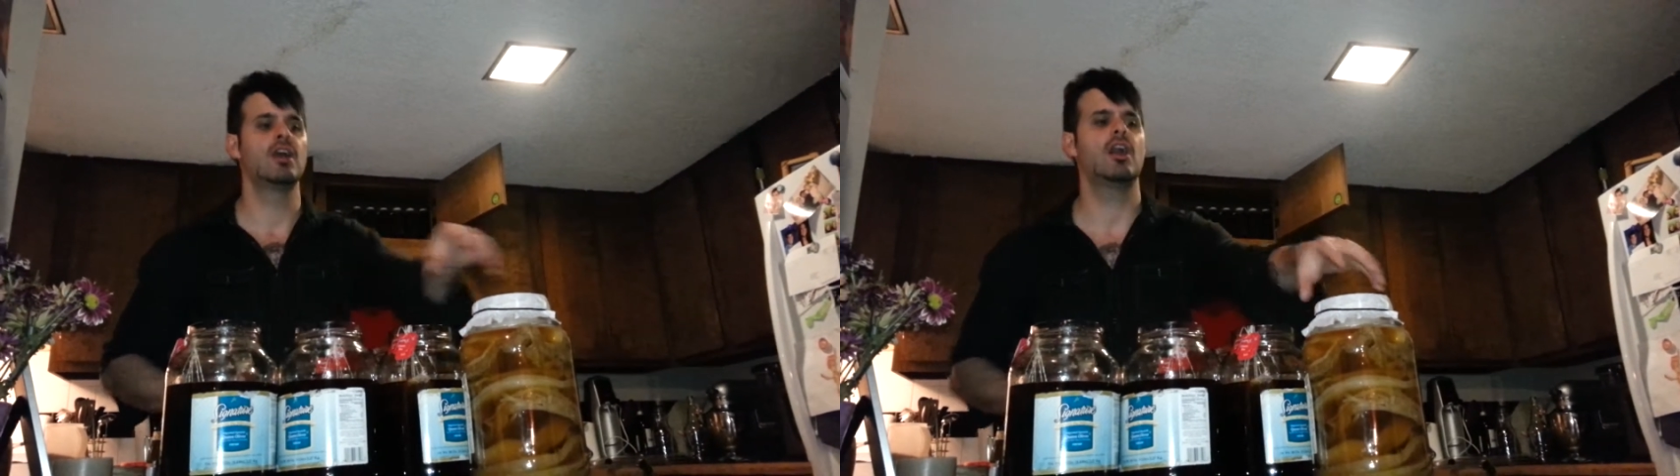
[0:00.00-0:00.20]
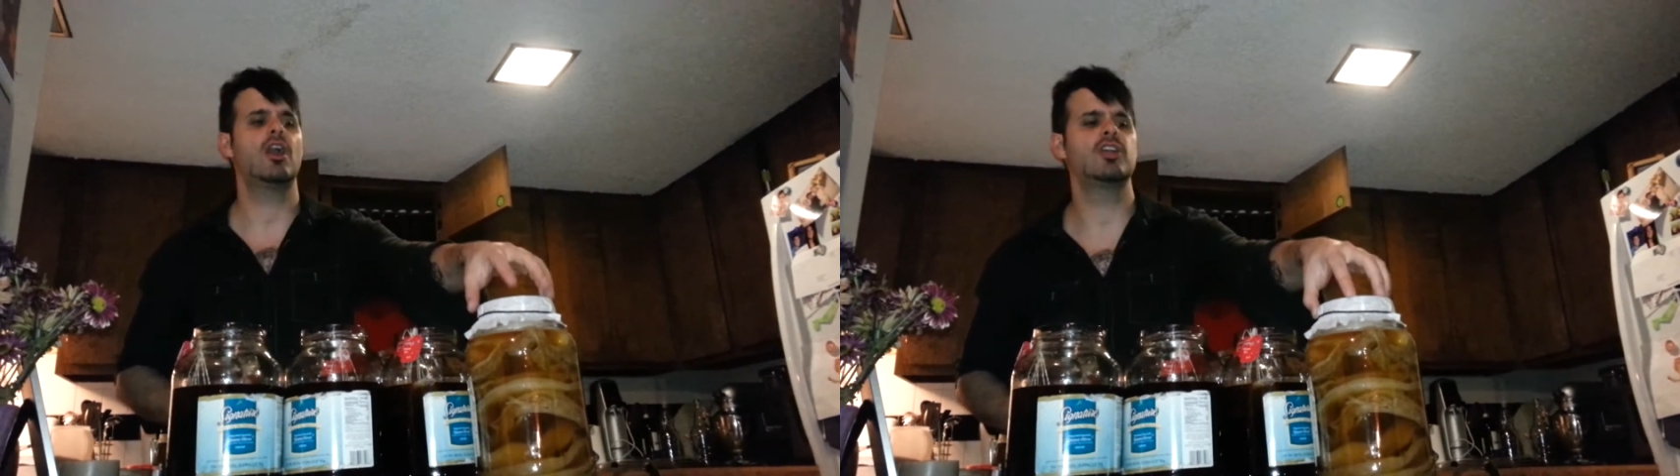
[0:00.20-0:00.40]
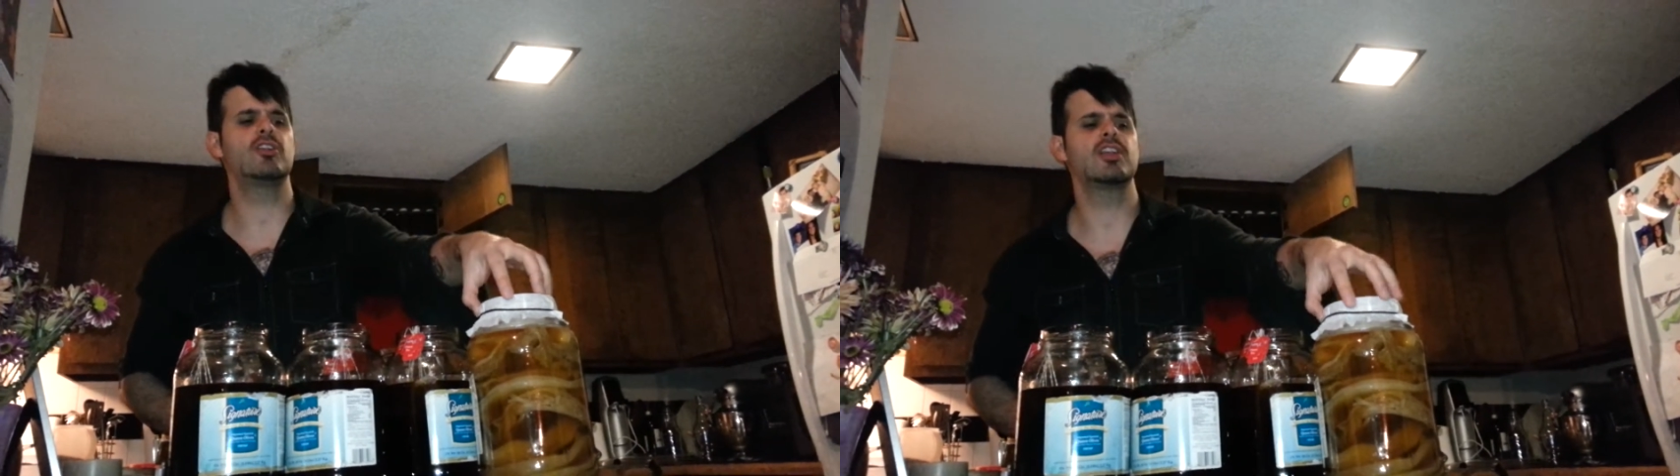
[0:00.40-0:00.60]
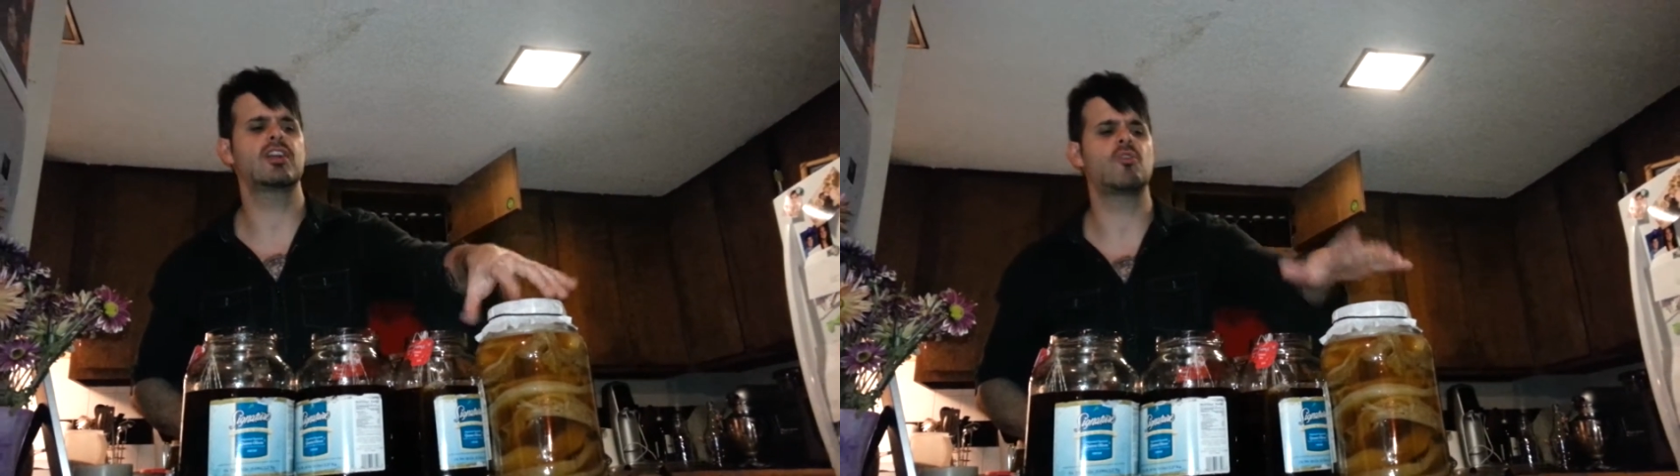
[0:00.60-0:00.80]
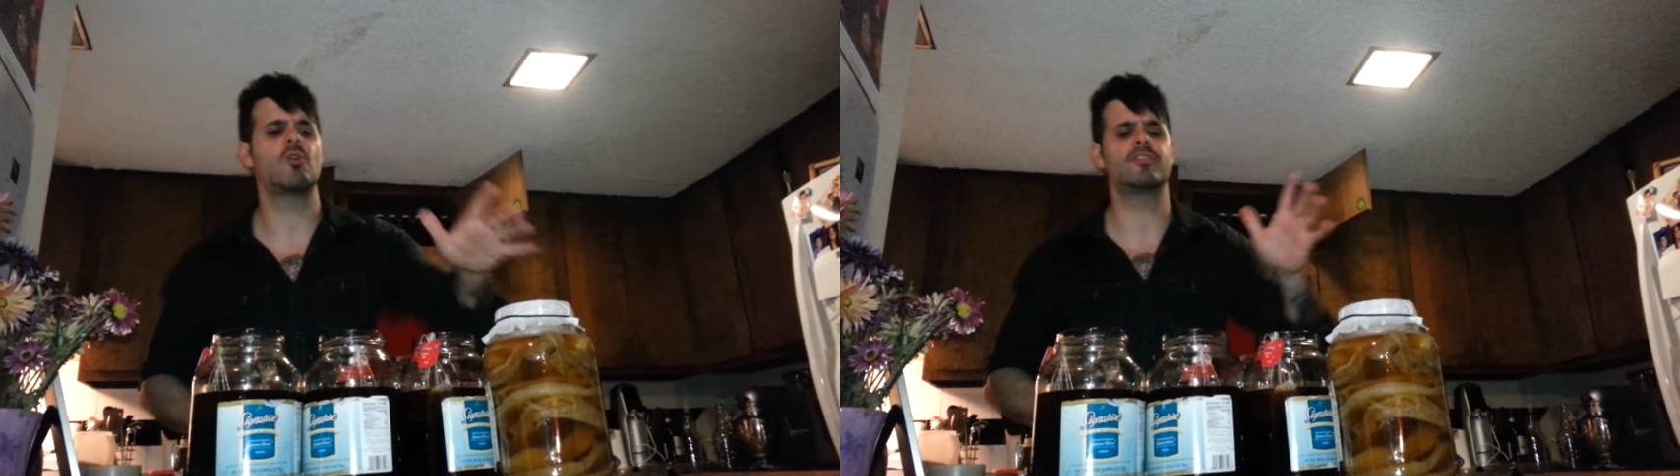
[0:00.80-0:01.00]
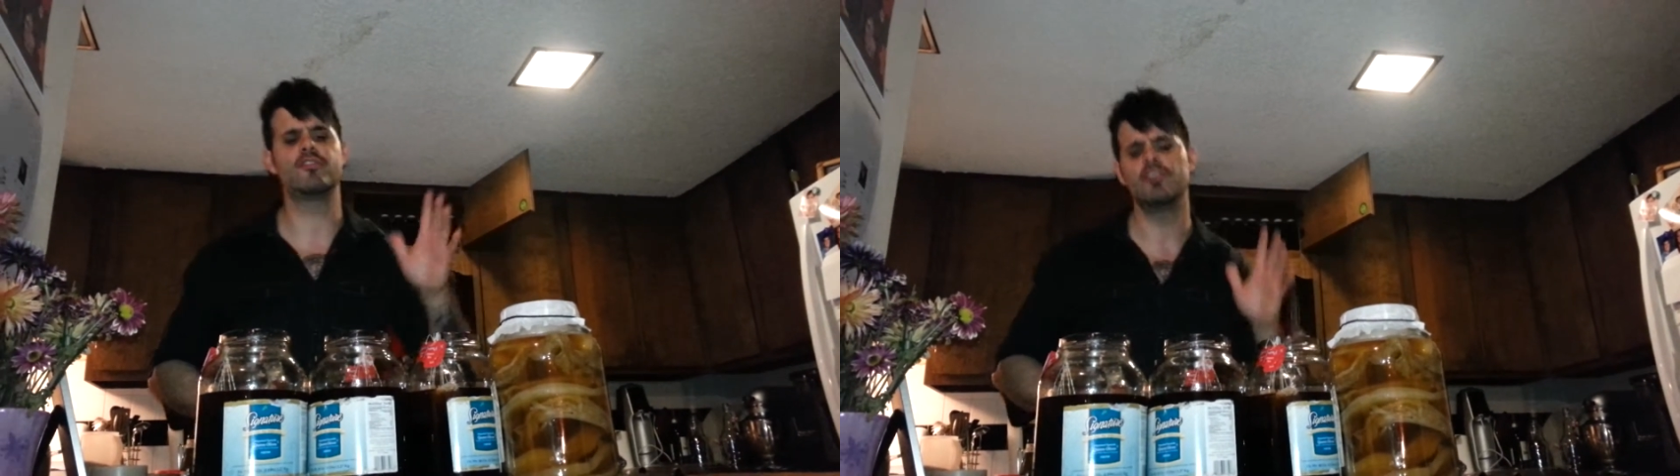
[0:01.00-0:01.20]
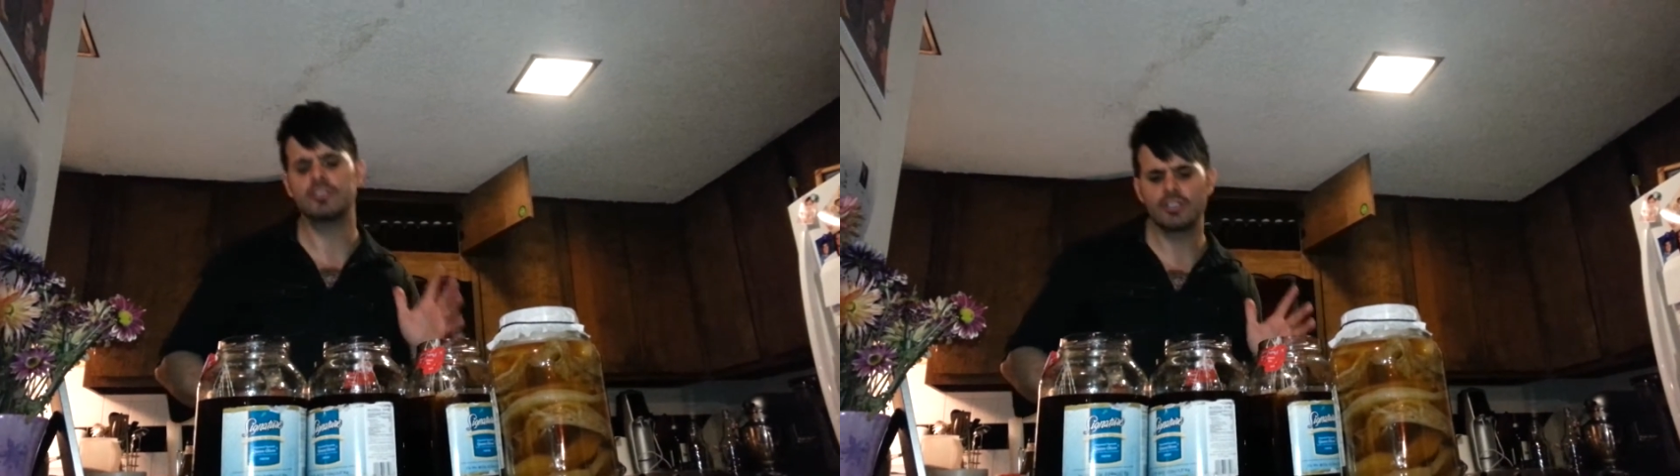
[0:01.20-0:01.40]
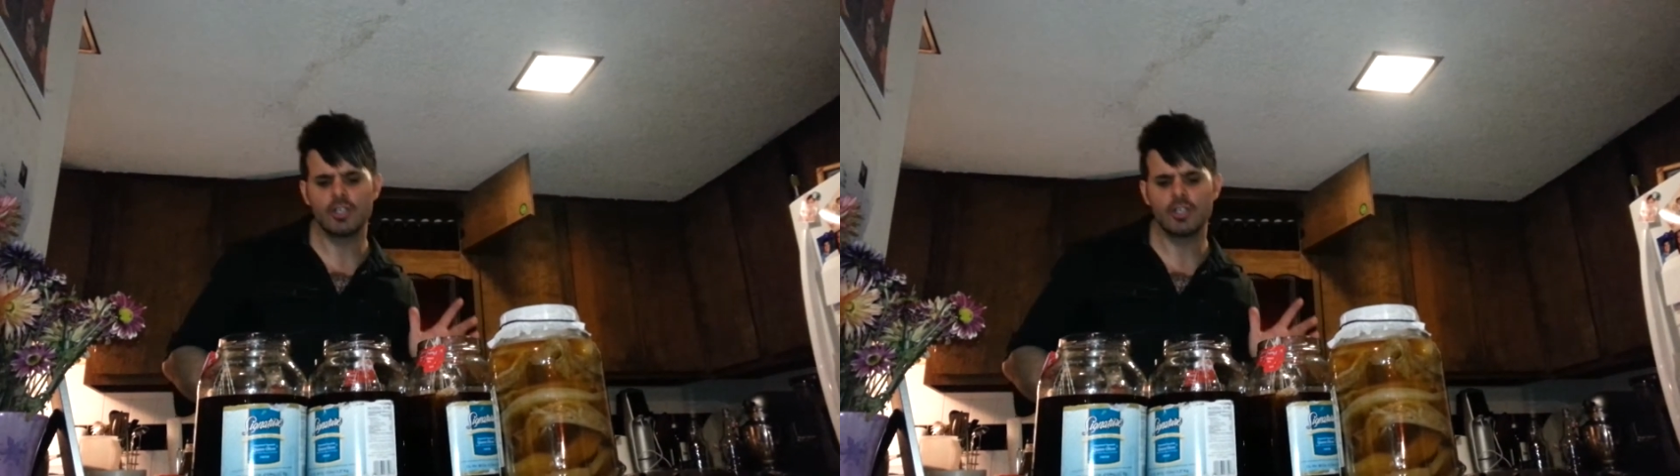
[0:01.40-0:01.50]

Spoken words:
oh, you don't need a coffee filter.